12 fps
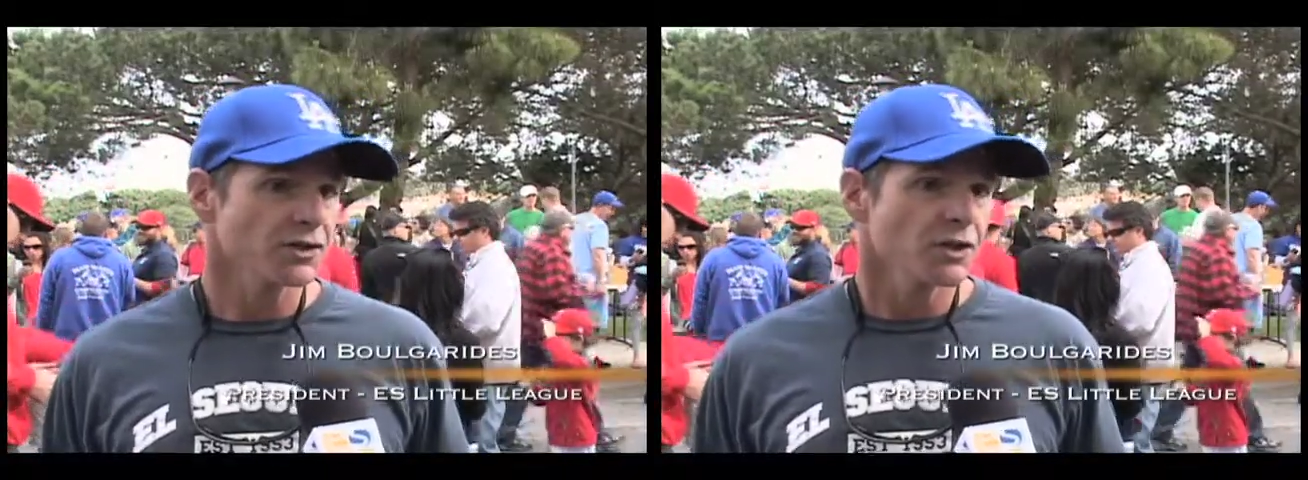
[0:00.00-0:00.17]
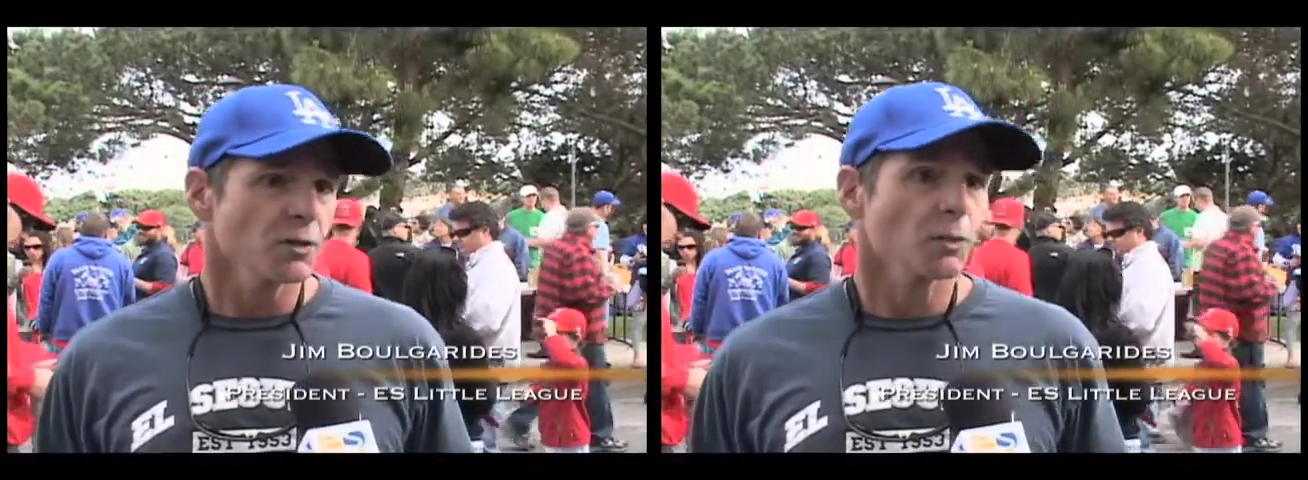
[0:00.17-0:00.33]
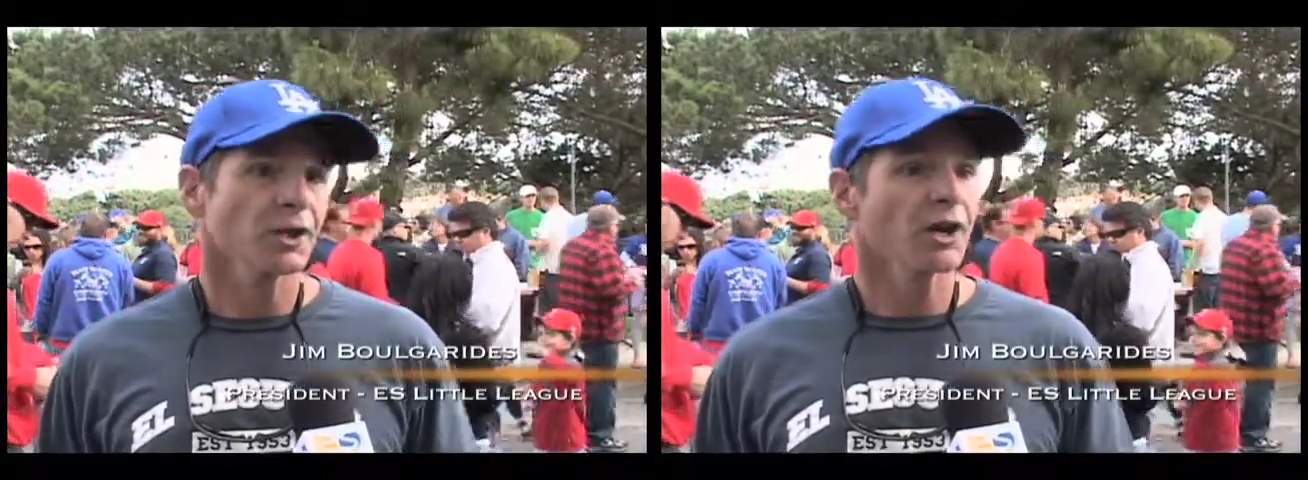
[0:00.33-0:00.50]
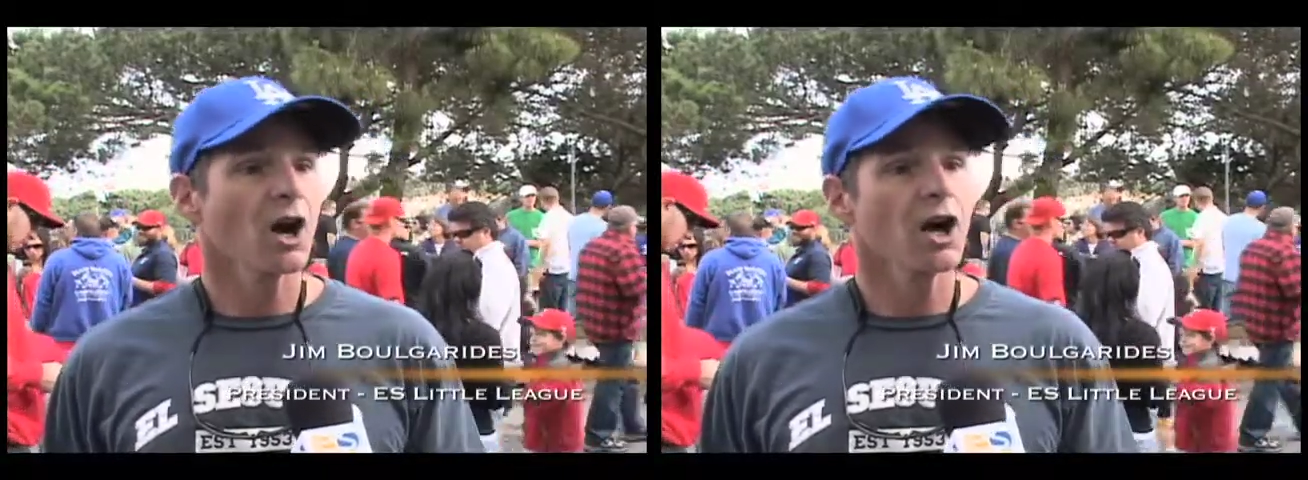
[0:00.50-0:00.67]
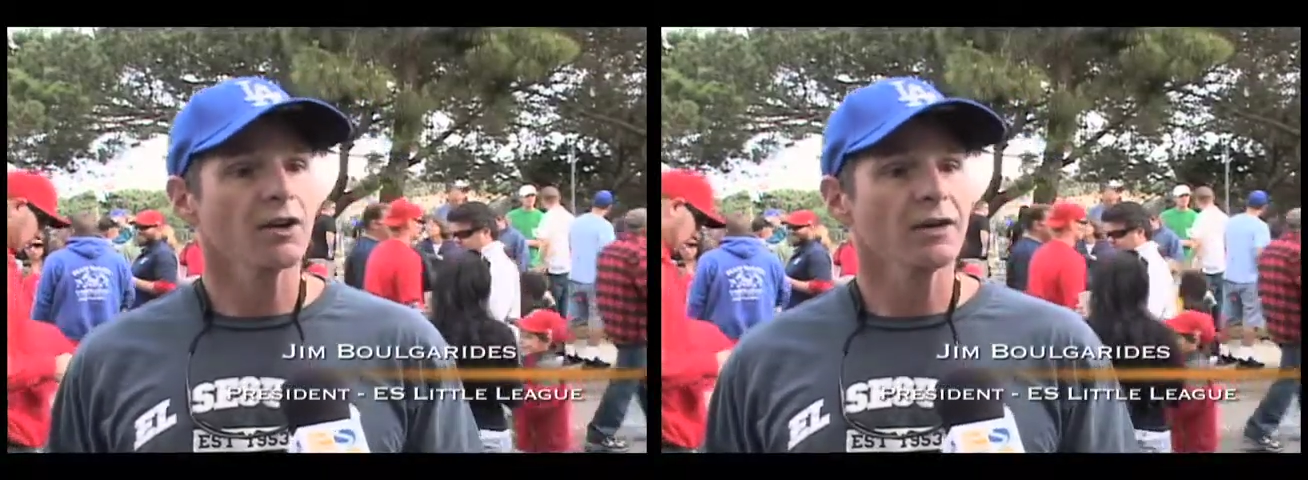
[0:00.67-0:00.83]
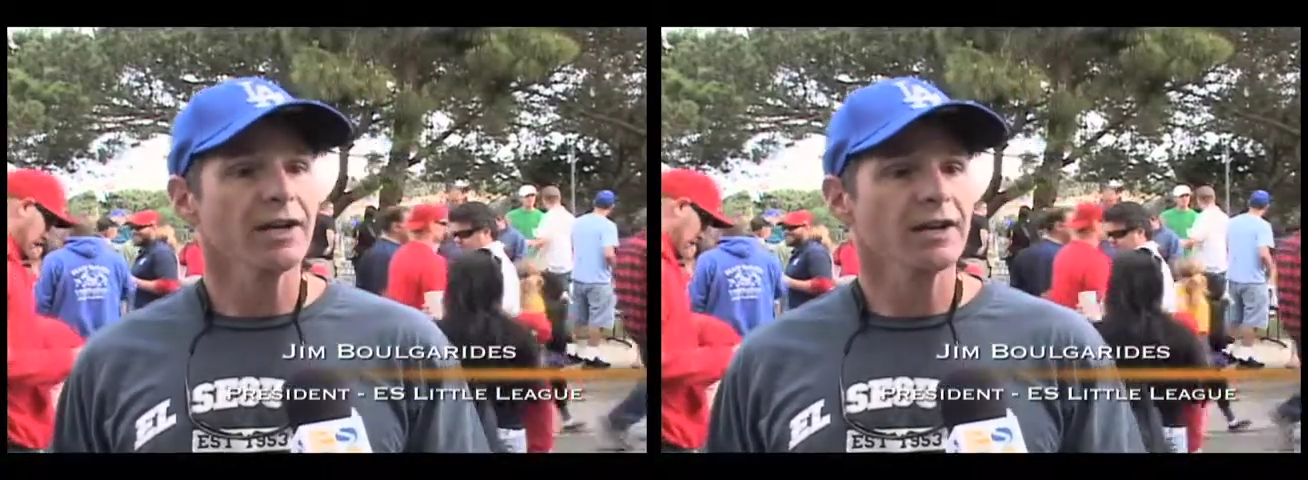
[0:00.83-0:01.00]
We're going
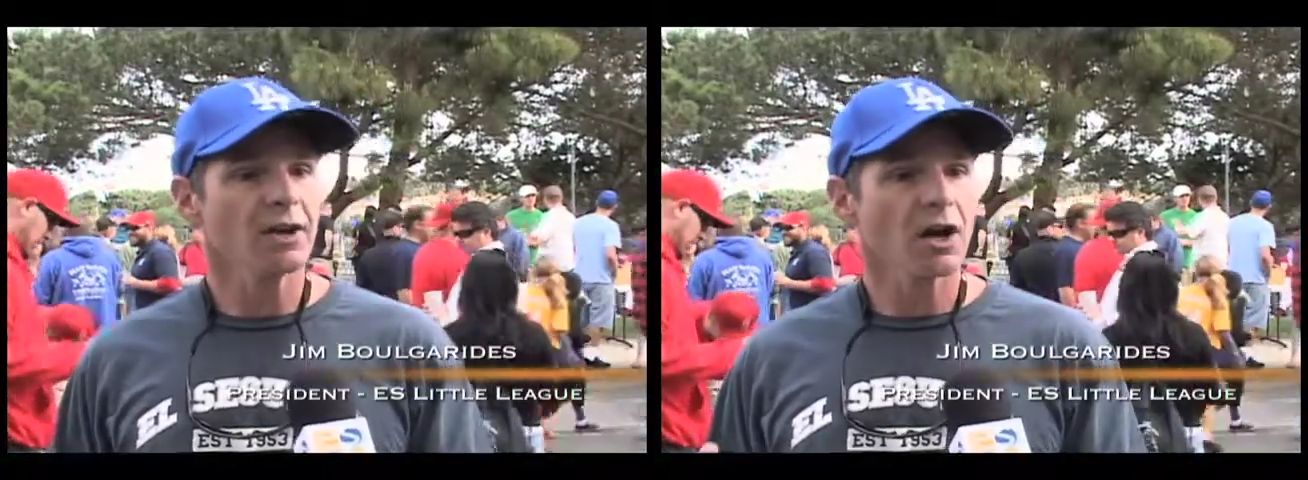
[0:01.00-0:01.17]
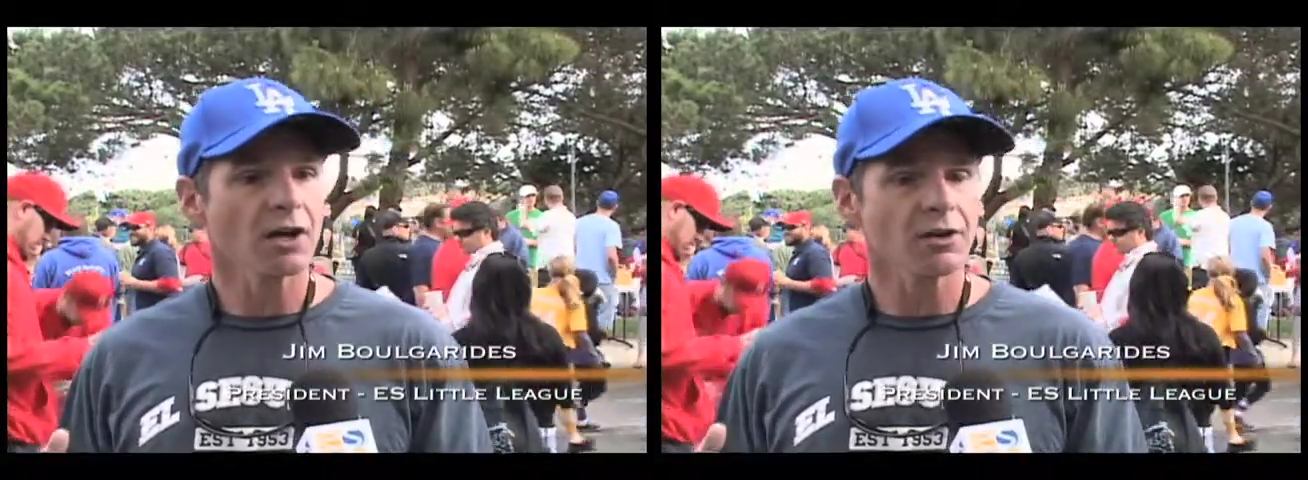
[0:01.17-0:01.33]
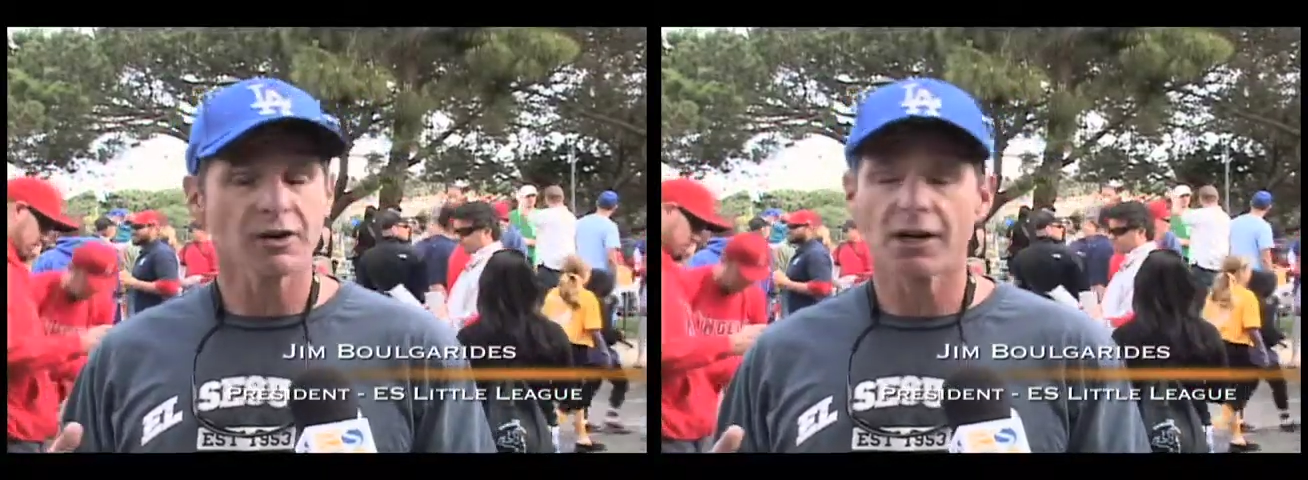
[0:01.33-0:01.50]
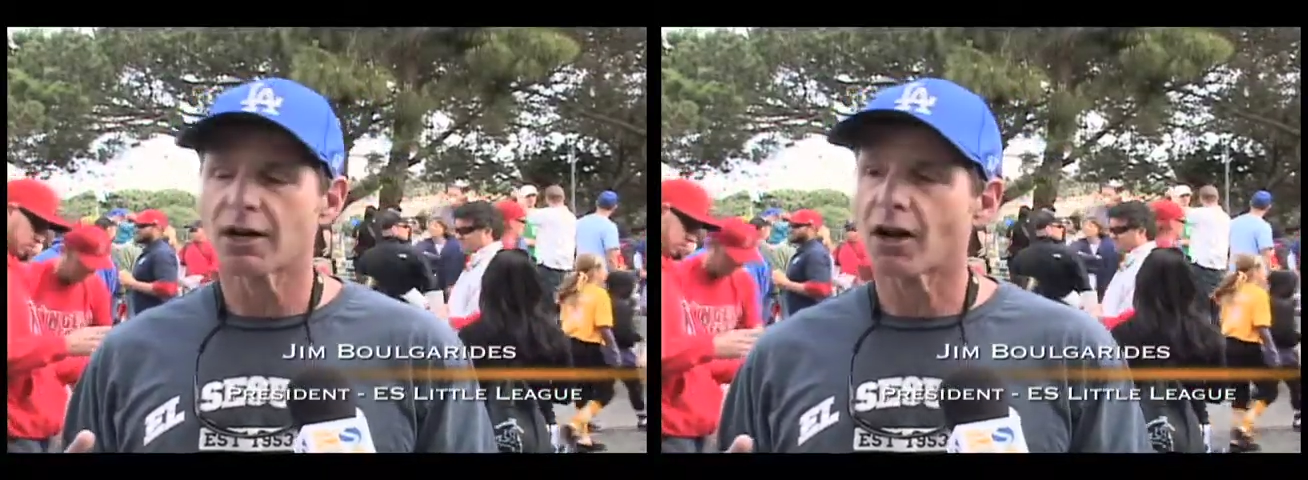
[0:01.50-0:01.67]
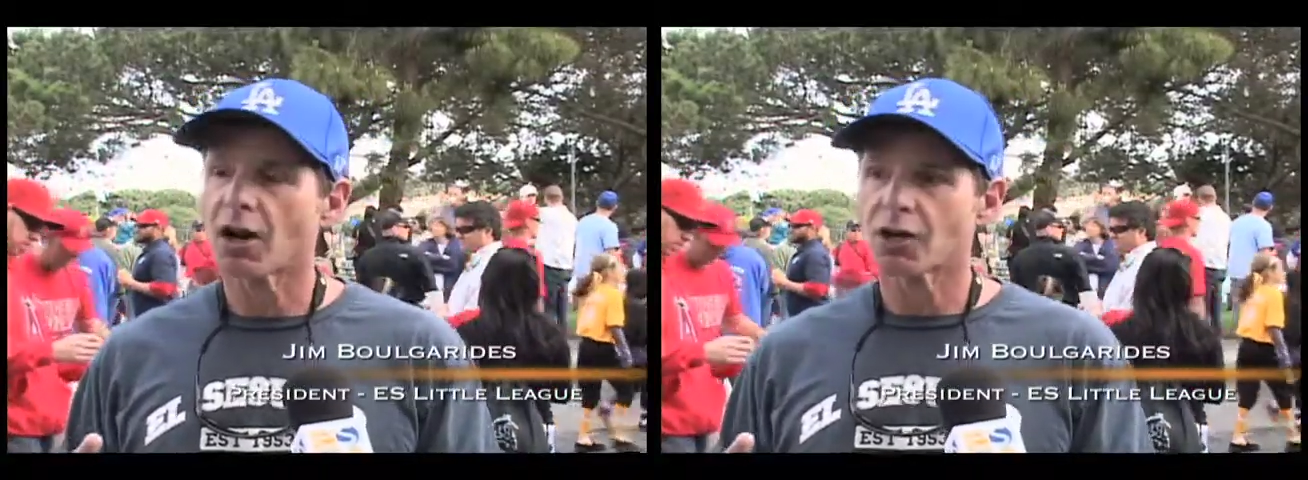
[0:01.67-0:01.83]
to honor our